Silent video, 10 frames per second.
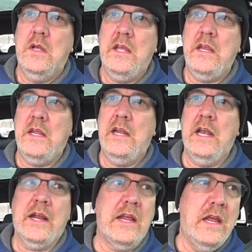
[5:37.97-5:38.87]
He
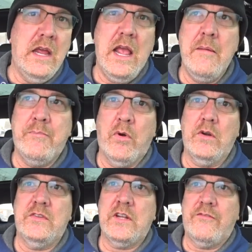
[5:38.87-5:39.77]
like
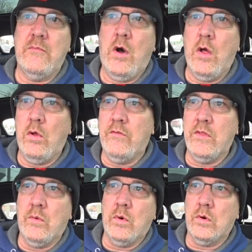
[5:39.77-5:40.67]
imports stuff from all over
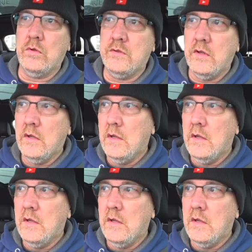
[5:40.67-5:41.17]
the world.